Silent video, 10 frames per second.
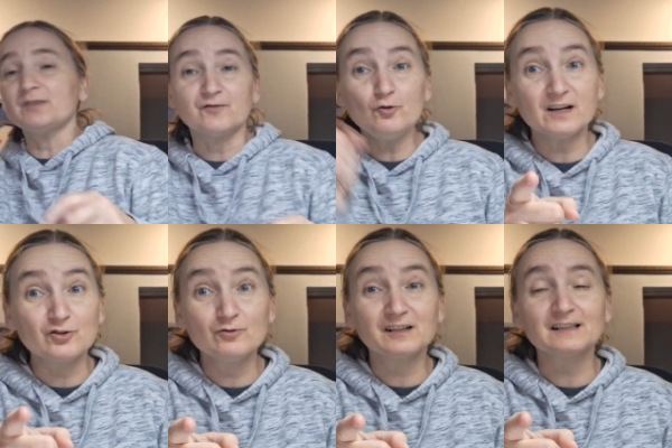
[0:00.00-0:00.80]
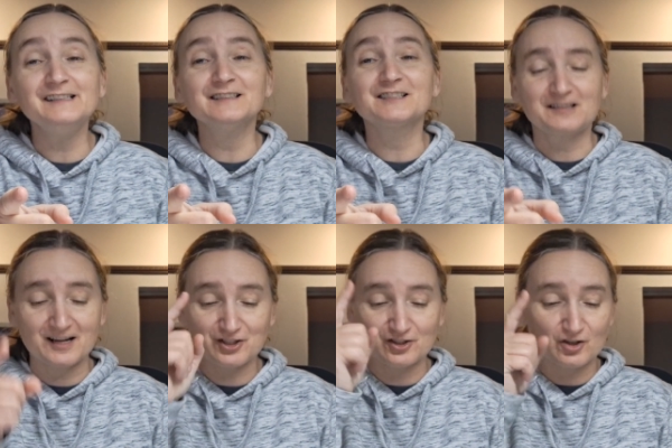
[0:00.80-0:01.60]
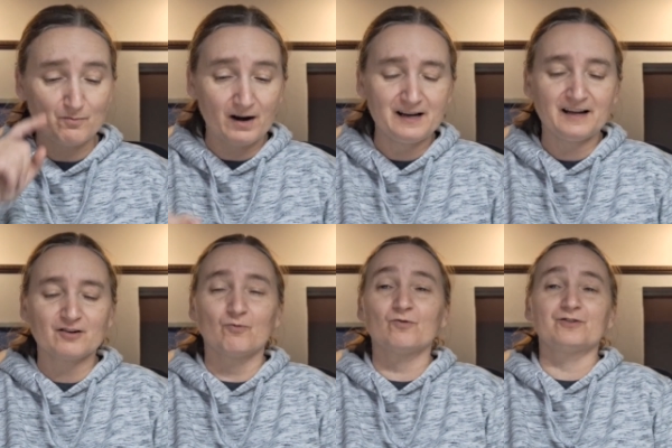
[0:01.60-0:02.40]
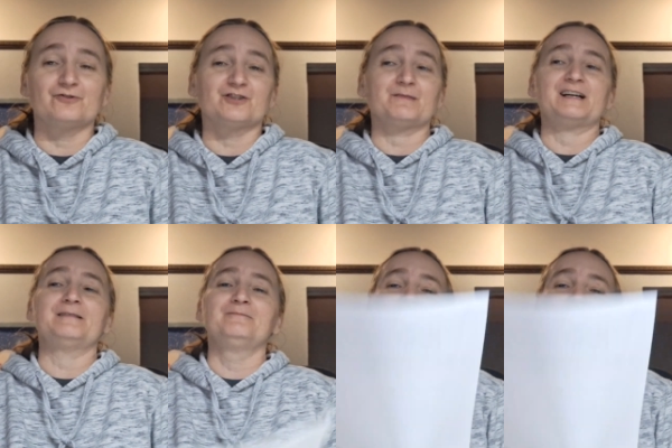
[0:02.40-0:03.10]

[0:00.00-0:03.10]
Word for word: But if you had doing cleaning stations, your brain ain't going to wander as bad.